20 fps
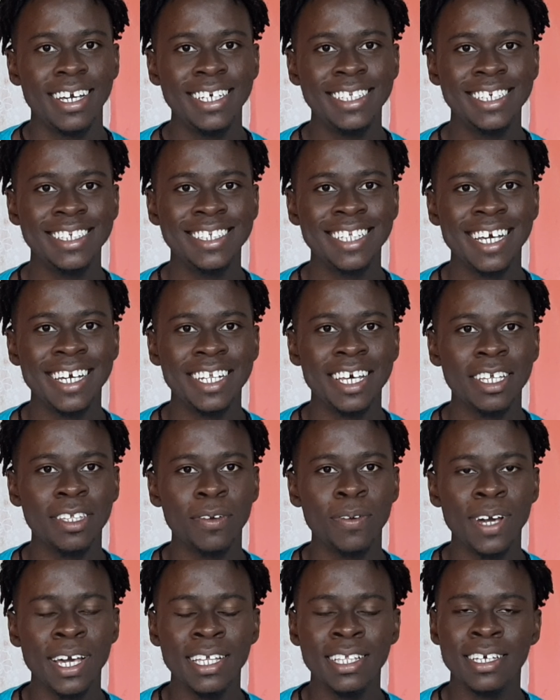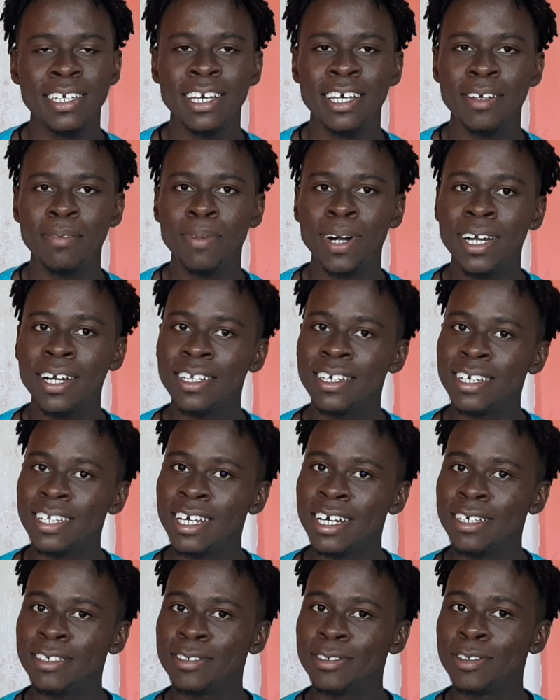It is like that quiet kid at the back of the
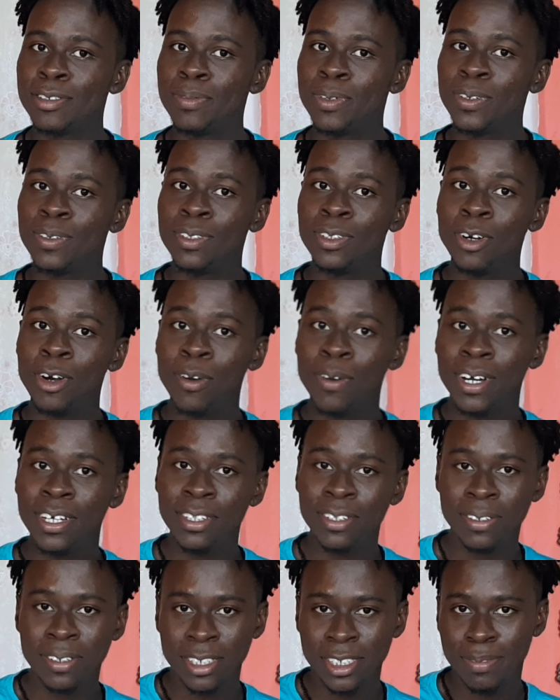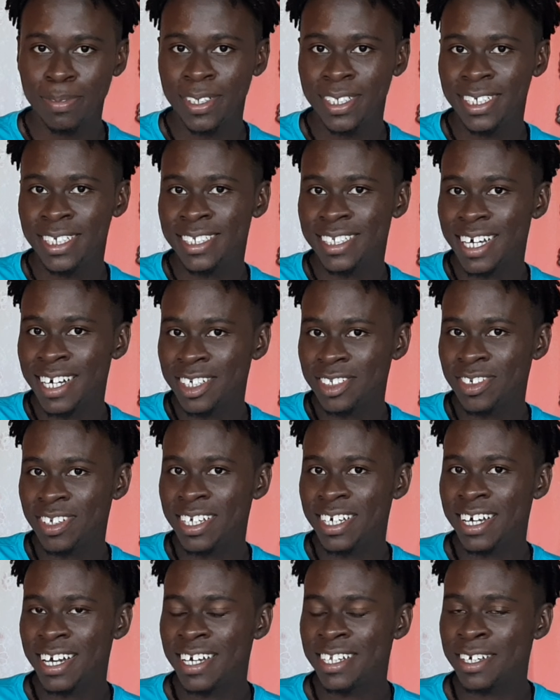classroom who no one knows but he's
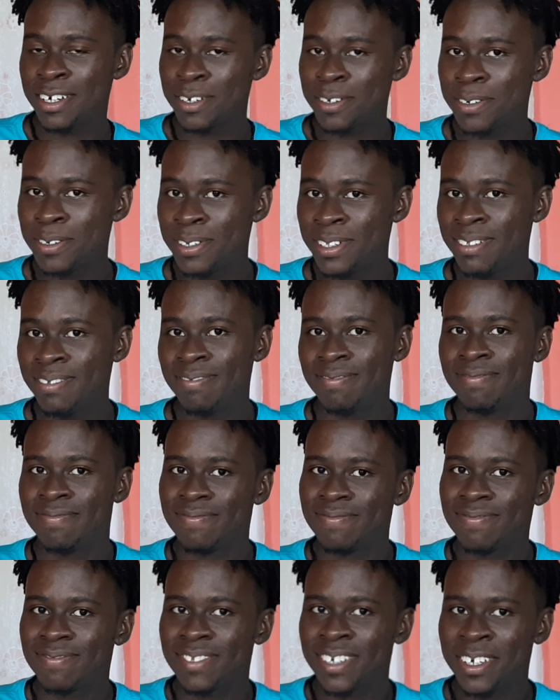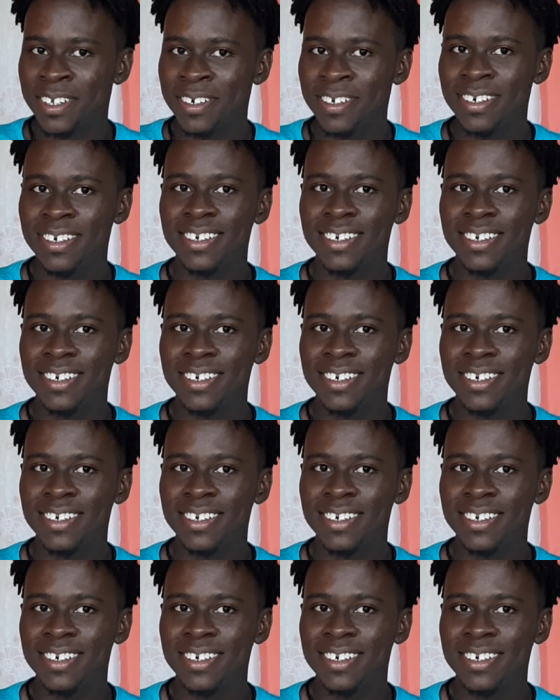actually kind of cool, you know?